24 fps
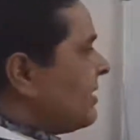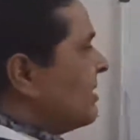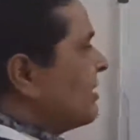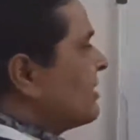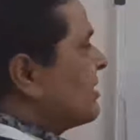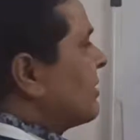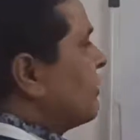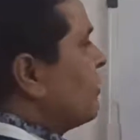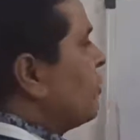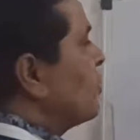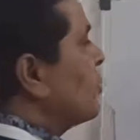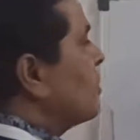
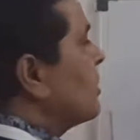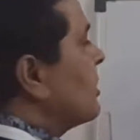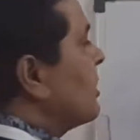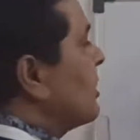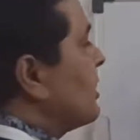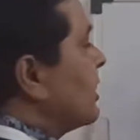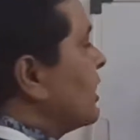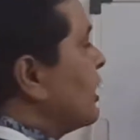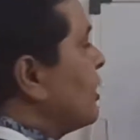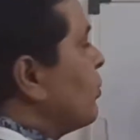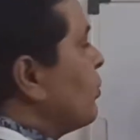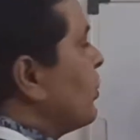suppose
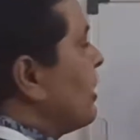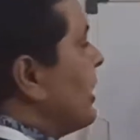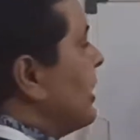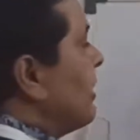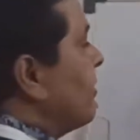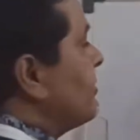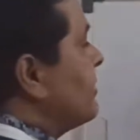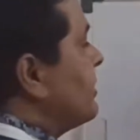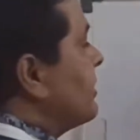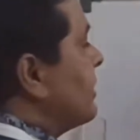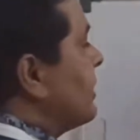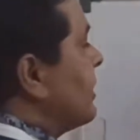you
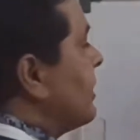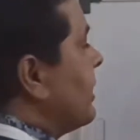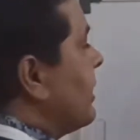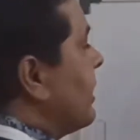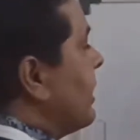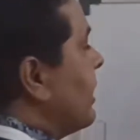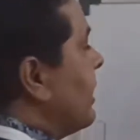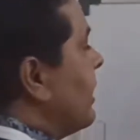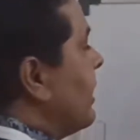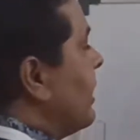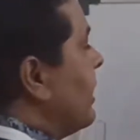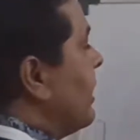names
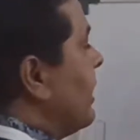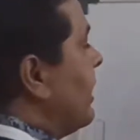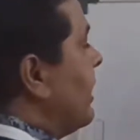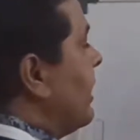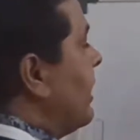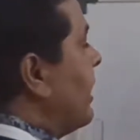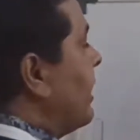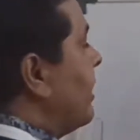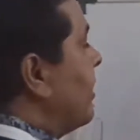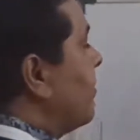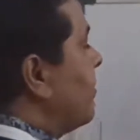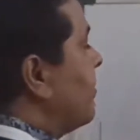
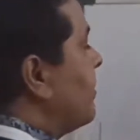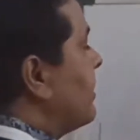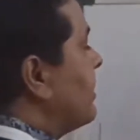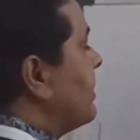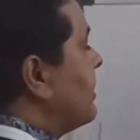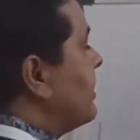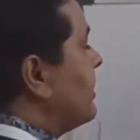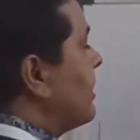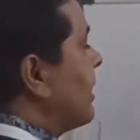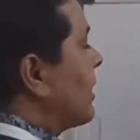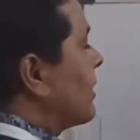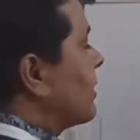A and B,
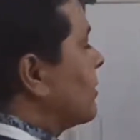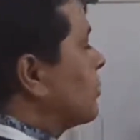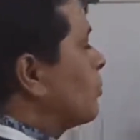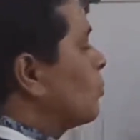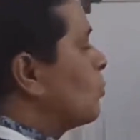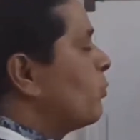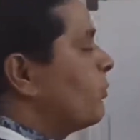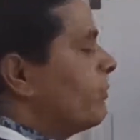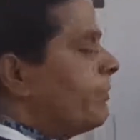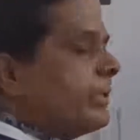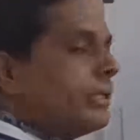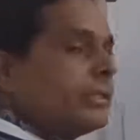these are the
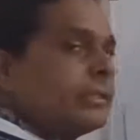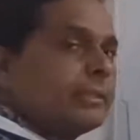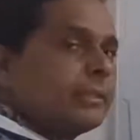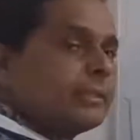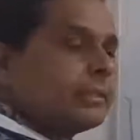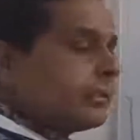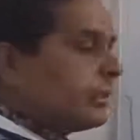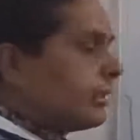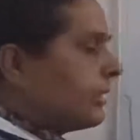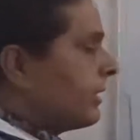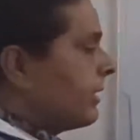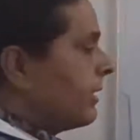two
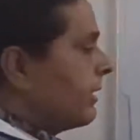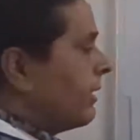pins.